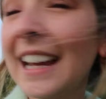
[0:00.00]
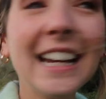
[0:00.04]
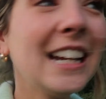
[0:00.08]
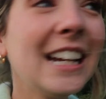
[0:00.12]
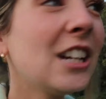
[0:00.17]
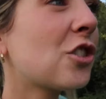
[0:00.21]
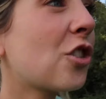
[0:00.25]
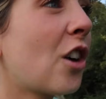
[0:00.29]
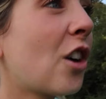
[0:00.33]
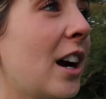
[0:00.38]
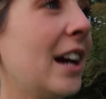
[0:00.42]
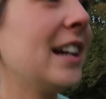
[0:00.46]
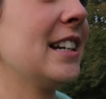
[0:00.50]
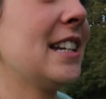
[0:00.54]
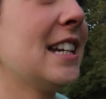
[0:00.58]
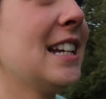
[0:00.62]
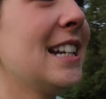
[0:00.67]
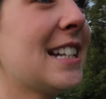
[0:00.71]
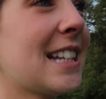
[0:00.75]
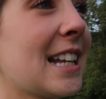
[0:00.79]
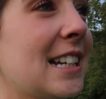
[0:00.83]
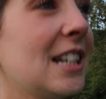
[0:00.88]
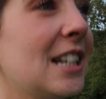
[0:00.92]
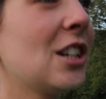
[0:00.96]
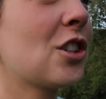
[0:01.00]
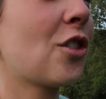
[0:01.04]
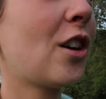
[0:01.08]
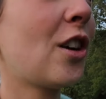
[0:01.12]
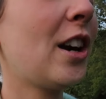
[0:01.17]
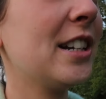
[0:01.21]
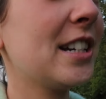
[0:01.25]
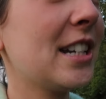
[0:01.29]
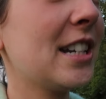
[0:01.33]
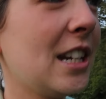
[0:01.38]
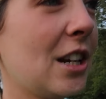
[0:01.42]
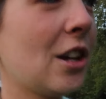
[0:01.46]
He tried. He said he
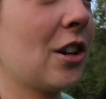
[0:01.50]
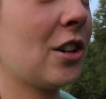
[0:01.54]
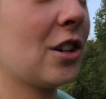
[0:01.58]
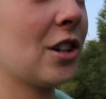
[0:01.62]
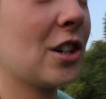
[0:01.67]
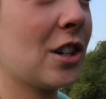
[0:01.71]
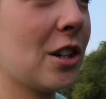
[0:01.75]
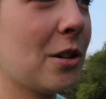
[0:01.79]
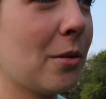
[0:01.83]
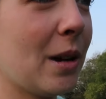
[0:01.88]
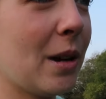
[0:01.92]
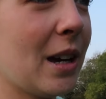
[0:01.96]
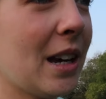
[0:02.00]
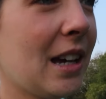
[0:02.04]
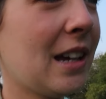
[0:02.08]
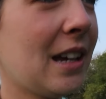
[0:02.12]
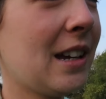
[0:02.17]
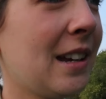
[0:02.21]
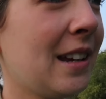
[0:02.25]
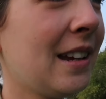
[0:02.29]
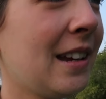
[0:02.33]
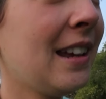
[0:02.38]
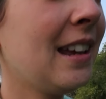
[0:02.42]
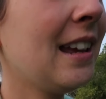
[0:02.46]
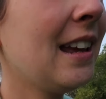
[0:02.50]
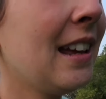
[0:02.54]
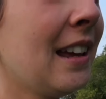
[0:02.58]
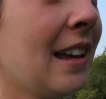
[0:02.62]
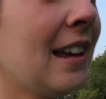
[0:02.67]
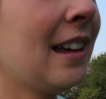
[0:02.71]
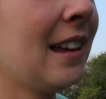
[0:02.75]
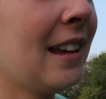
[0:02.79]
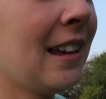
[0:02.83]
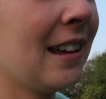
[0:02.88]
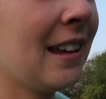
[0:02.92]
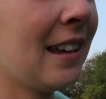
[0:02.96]
tried and he couldn't do it.
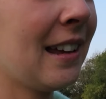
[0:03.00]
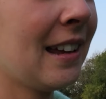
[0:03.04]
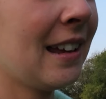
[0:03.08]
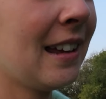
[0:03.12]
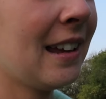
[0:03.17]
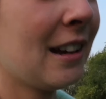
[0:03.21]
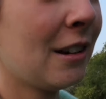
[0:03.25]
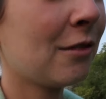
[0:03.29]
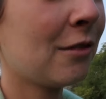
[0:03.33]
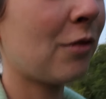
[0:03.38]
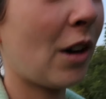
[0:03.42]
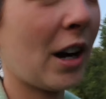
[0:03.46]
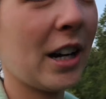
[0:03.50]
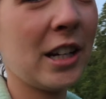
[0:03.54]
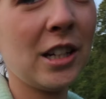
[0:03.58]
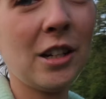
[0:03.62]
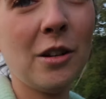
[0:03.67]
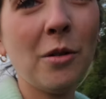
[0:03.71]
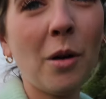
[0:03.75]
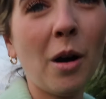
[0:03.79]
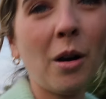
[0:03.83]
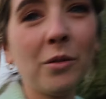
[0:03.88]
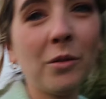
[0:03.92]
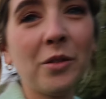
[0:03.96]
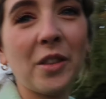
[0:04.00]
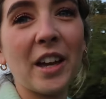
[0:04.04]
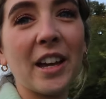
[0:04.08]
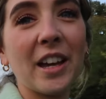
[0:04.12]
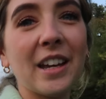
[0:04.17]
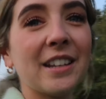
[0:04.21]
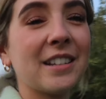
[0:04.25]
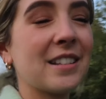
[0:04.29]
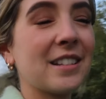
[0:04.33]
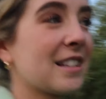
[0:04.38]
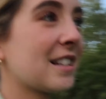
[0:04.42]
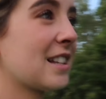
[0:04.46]
Right, you hold
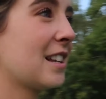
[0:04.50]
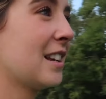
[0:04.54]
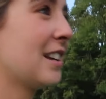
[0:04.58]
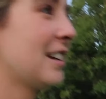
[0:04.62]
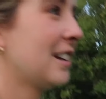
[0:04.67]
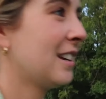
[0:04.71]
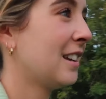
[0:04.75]
this.